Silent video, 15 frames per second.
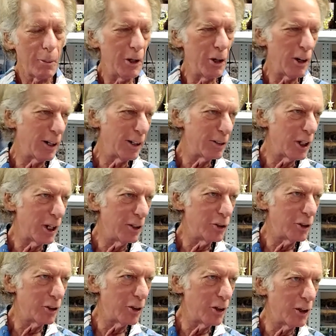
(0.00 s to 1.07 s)
Probably not going to
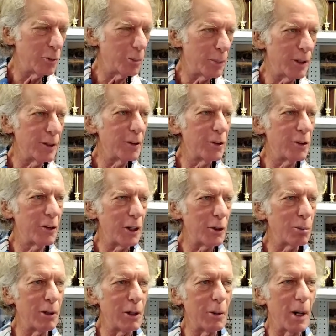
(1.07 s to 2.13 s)
change you guys, but
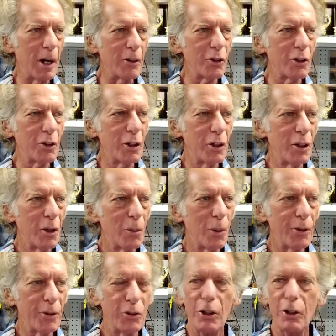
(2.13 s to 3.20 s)
that's pretty much
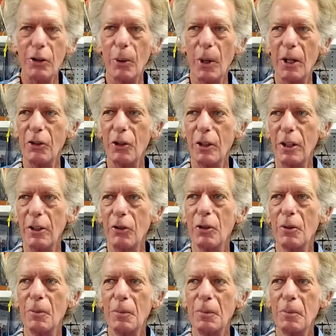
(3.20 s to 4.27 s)
what the situation
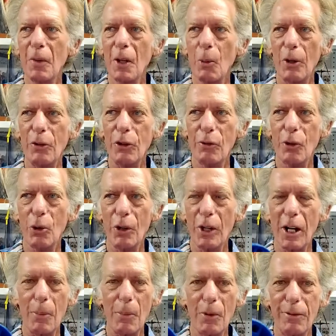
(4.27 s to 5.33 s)
is. Once you've
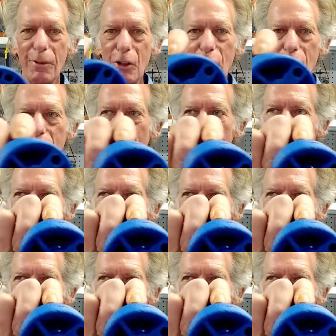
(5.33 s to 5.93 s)
caught a couple of fish, you